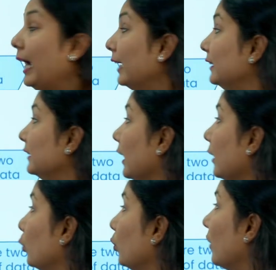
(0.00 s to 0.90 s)
and these
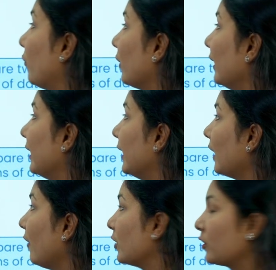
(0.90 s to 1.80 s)
are two different
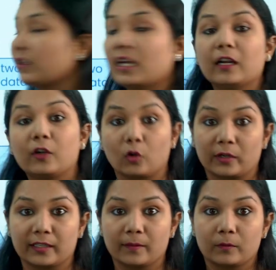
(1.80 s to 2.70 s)
data which we are
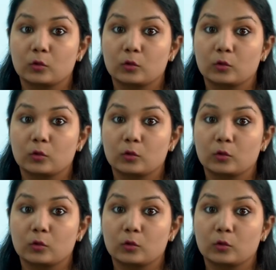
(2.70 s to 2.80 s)
drawing,